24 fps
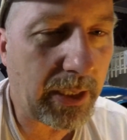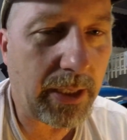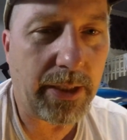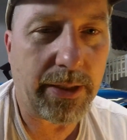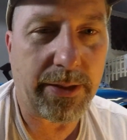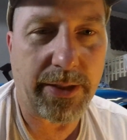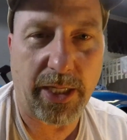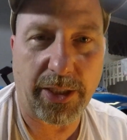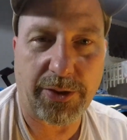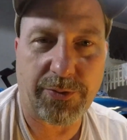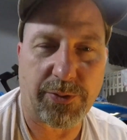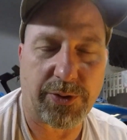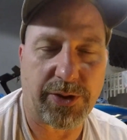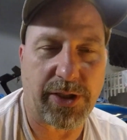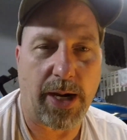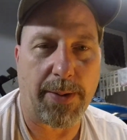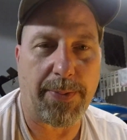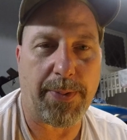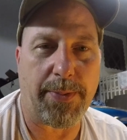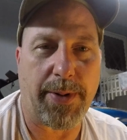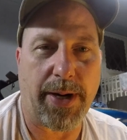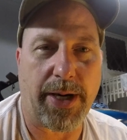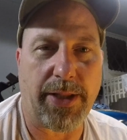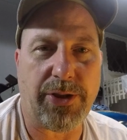Thanks for
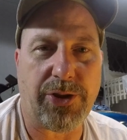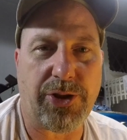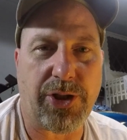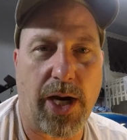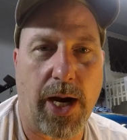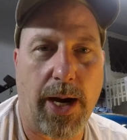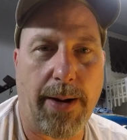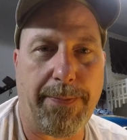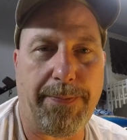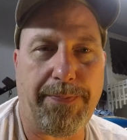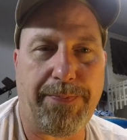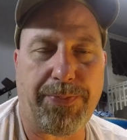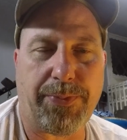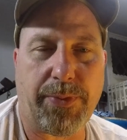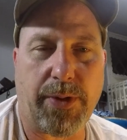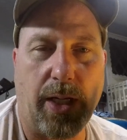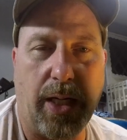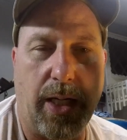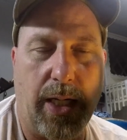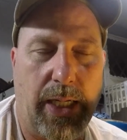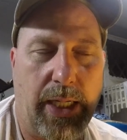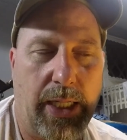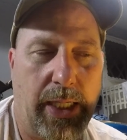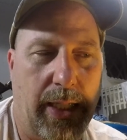stopping by the shop.
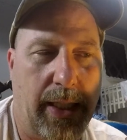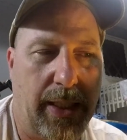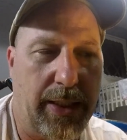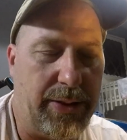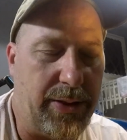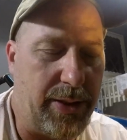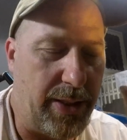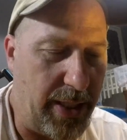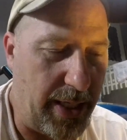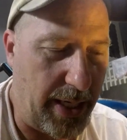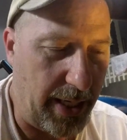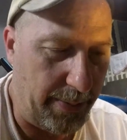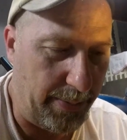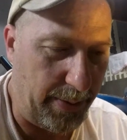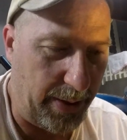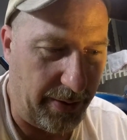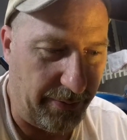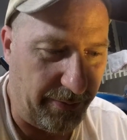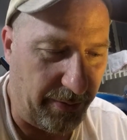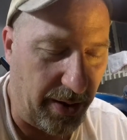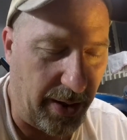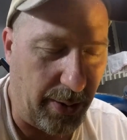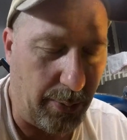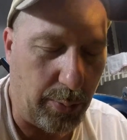Today being
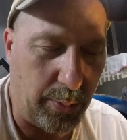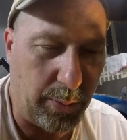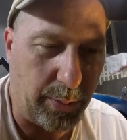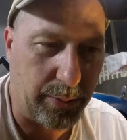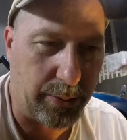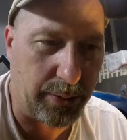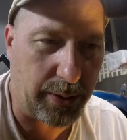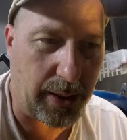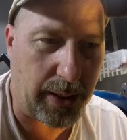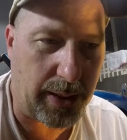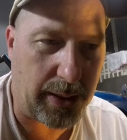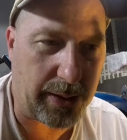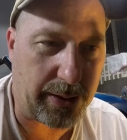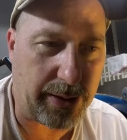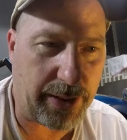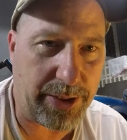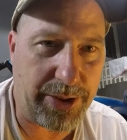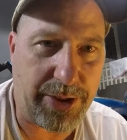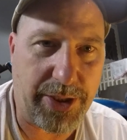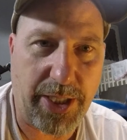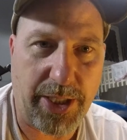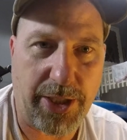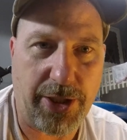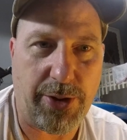Friday, we'll
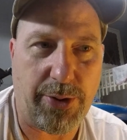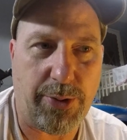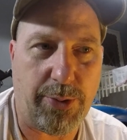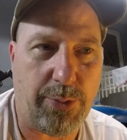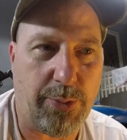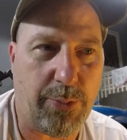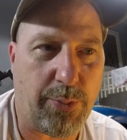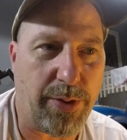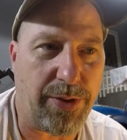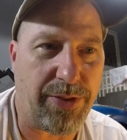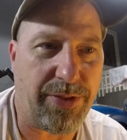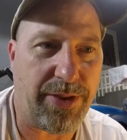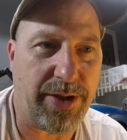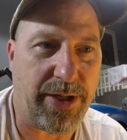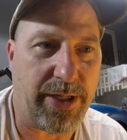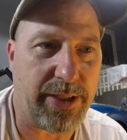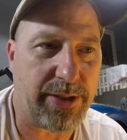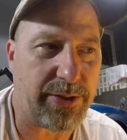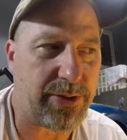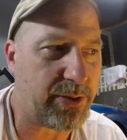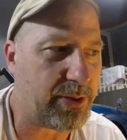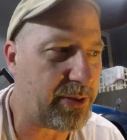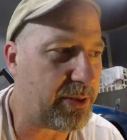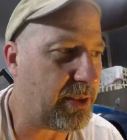continue with
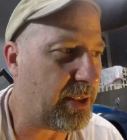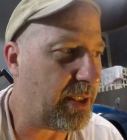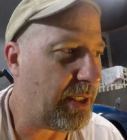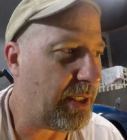this.